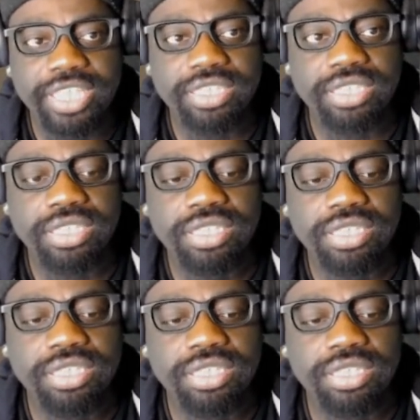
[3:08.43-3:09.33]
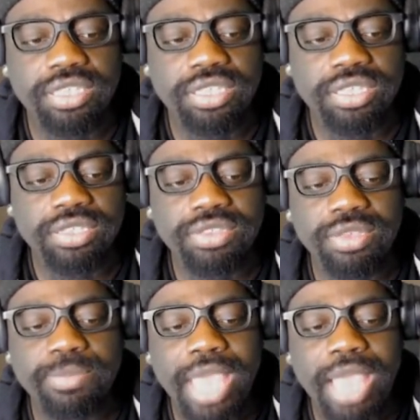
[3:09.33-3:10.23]
Like
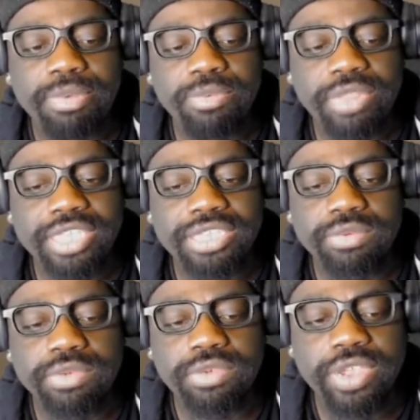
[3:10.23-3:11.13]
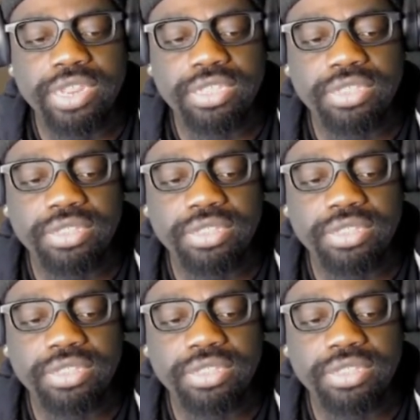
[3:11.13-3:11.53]
something happened where like she regretted,